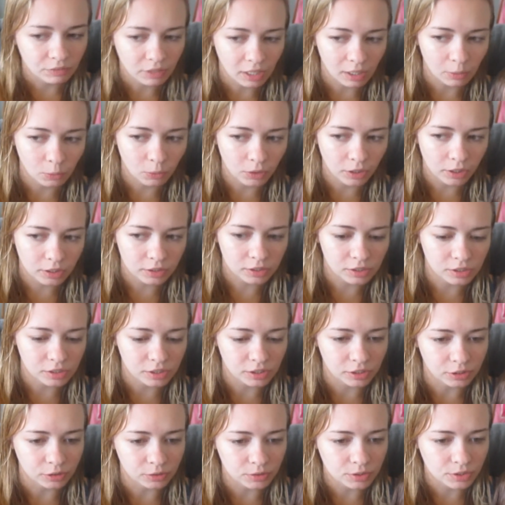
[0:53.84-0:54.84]
got work to
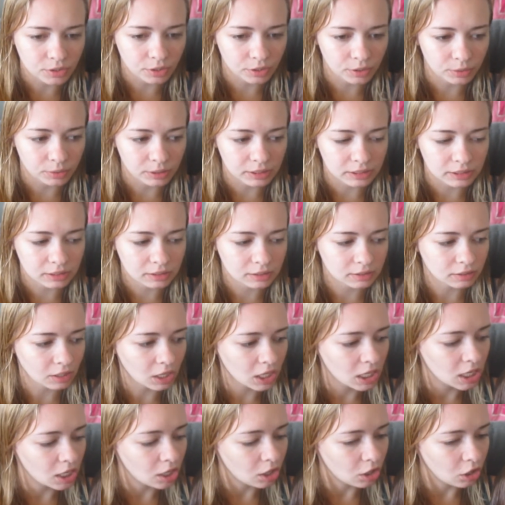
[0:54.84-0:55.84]
do, so it's
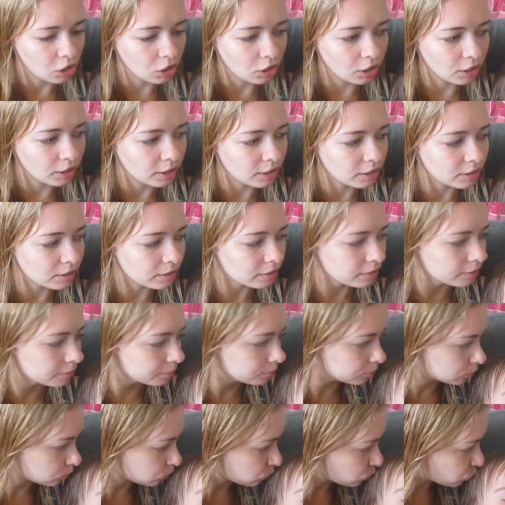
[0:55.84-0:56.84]
hard.
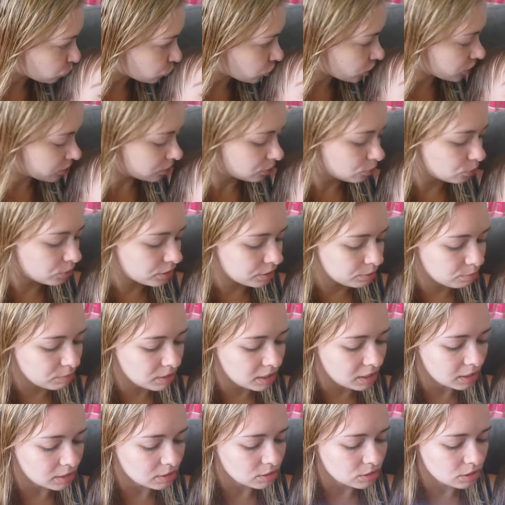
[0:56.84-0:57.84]
With
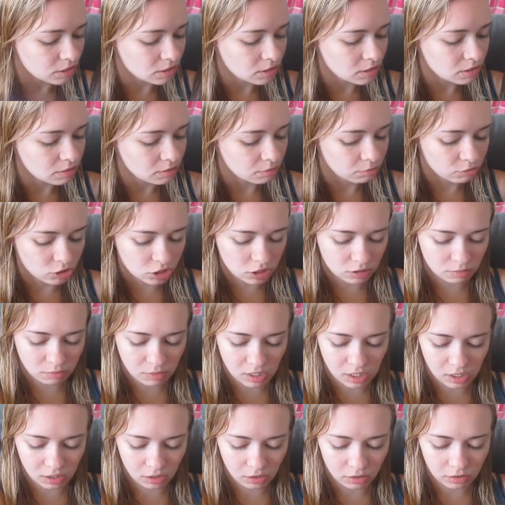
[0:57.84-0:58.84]
me and just
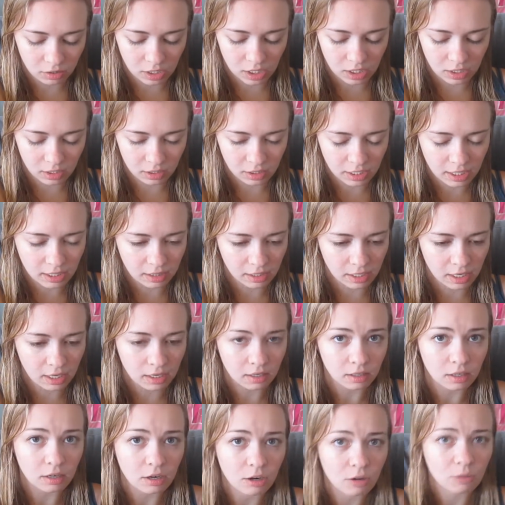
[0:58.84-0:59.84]
me and Lily
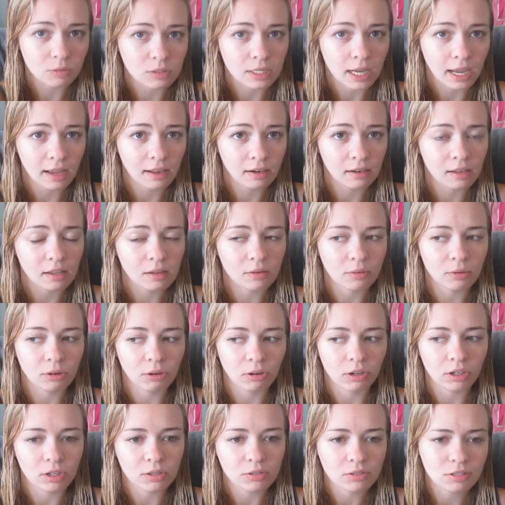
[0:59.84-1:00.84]
and no daddy. We
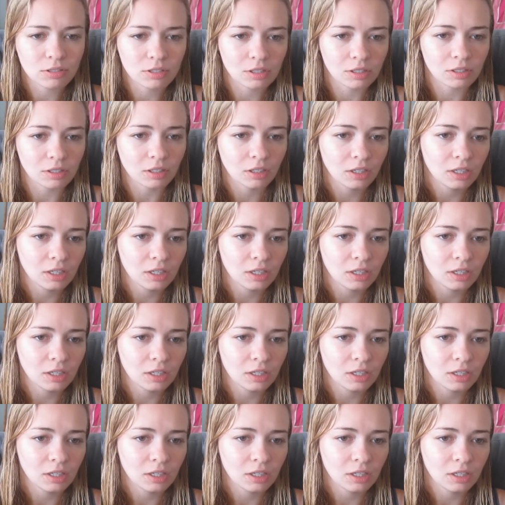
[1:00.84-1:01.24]
were used to